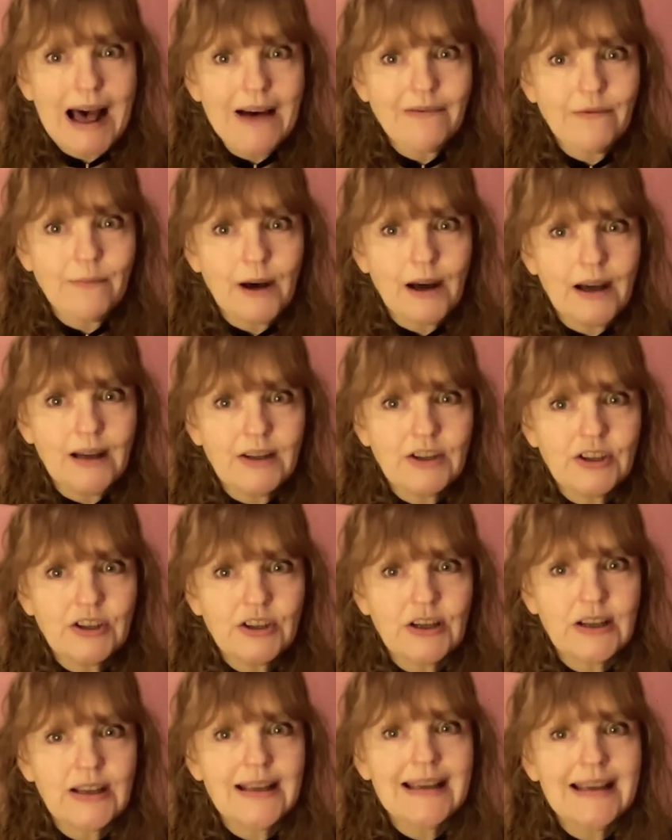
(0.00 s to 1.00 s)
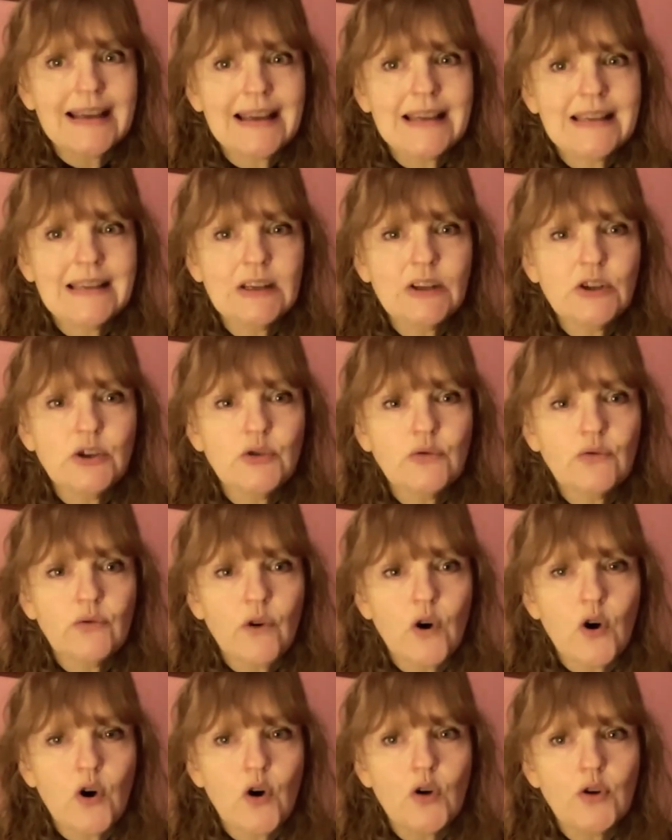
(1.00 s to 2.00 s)
have much, is it
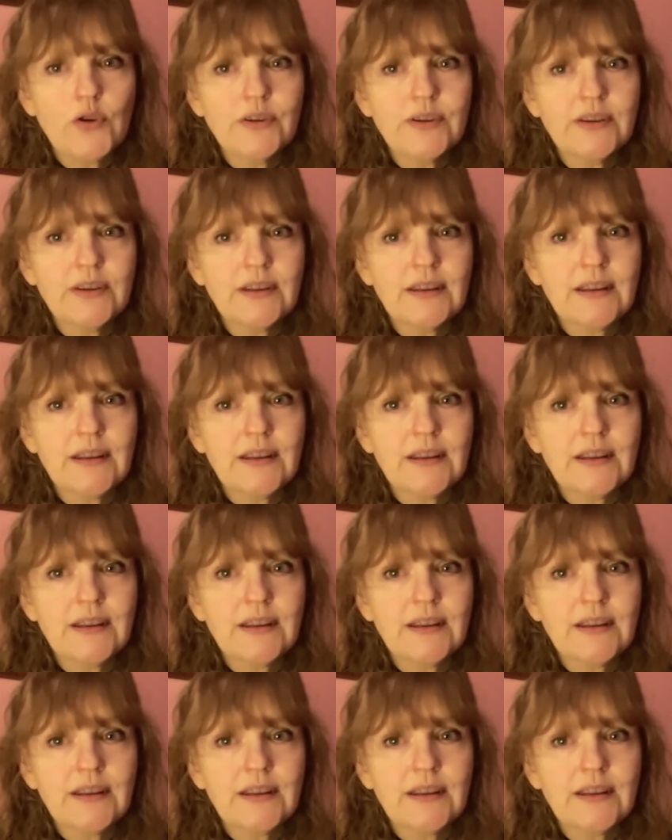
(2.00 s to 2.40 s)
draws